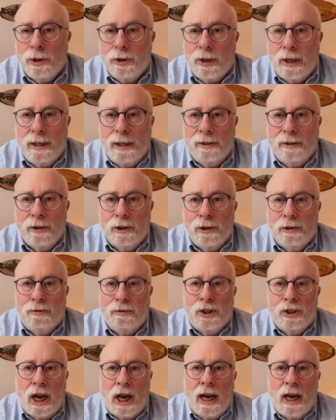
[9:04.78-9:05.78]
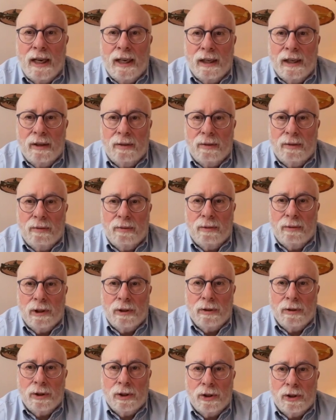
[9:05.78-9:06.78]
of the Elders of Zion, which
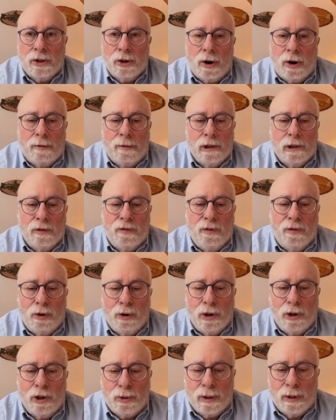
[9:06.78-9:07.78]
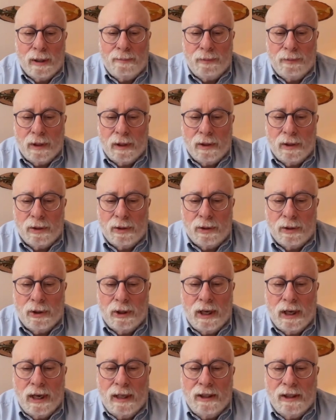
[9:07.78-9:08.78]
was a Tsarist forgery in the early
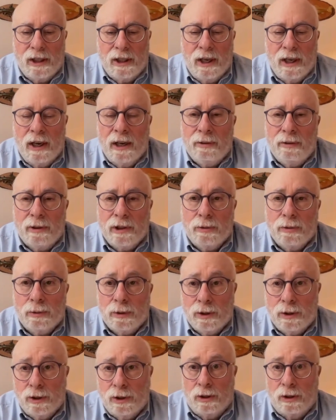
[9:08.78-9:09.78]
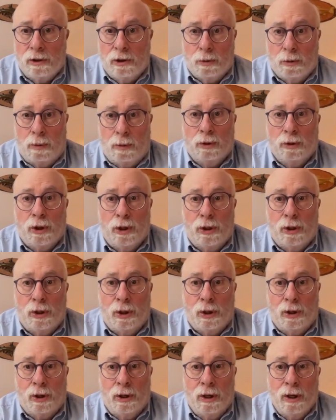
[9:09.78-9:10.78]
1900s, was supposedly
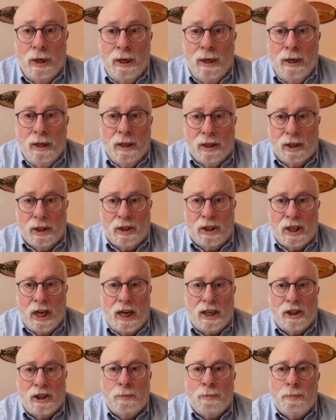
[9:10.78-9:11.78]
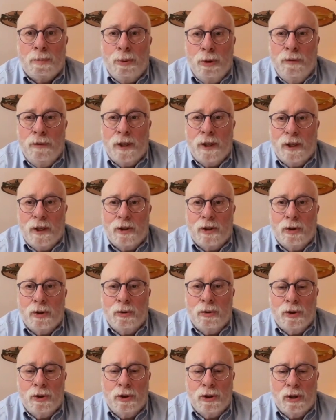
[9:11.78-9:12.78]
the text proving that
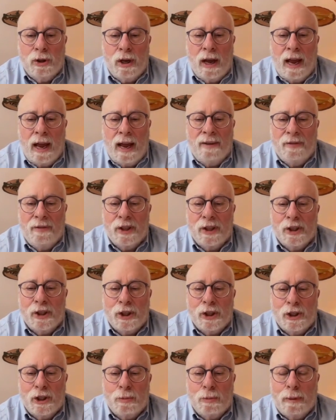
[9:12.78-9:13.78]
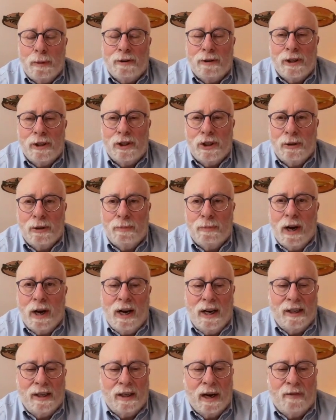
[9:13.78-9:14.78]
Jews have this conspiracy
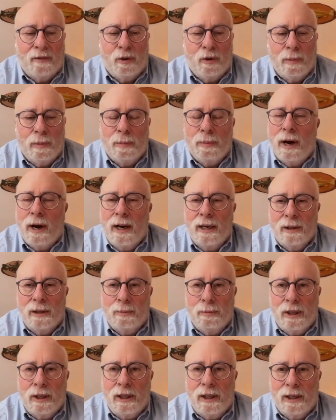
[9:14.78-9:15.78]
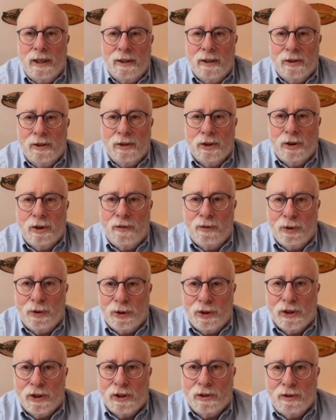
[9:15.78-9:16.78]
behind government, behind the media, and so forth.
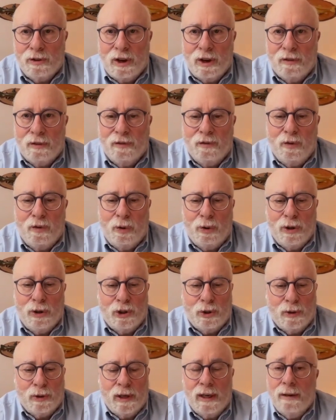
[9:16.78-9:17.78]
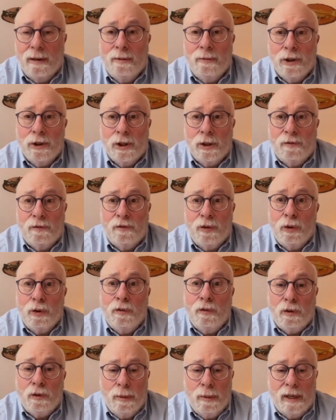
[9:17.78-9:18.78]
This forgery, and it was the fuel
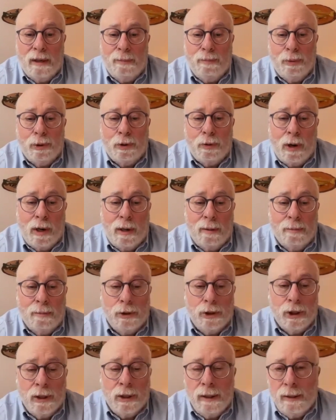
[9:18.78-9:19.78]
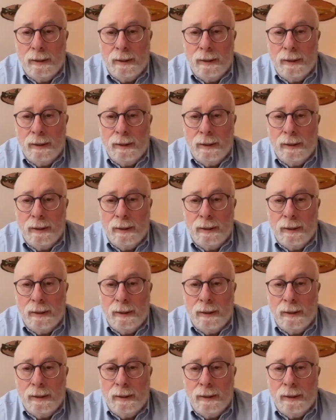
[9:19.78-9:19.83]
for many pogroms